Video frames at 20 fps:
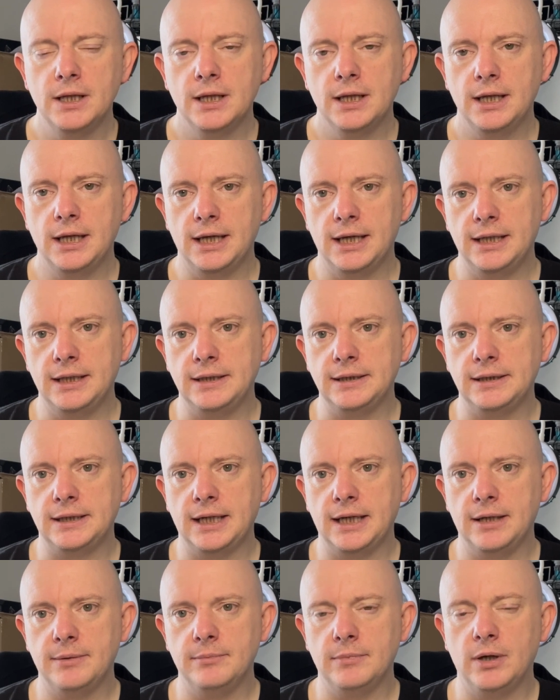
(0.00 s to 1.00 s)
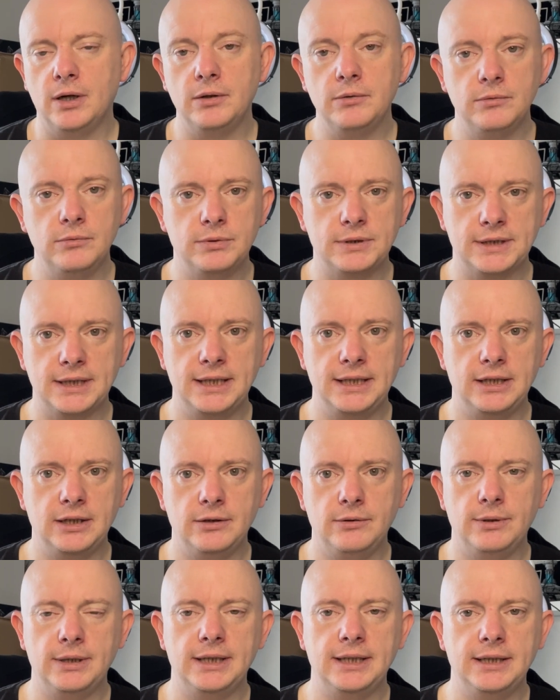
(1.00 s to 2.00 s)
and I will see
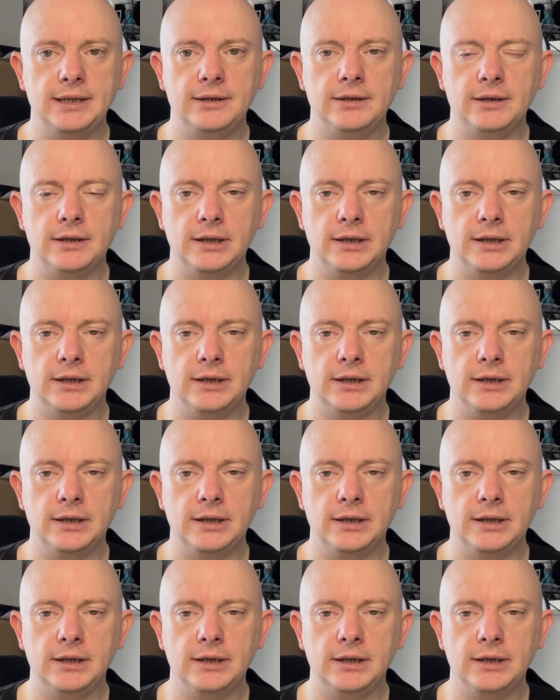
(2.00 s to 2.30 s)
you in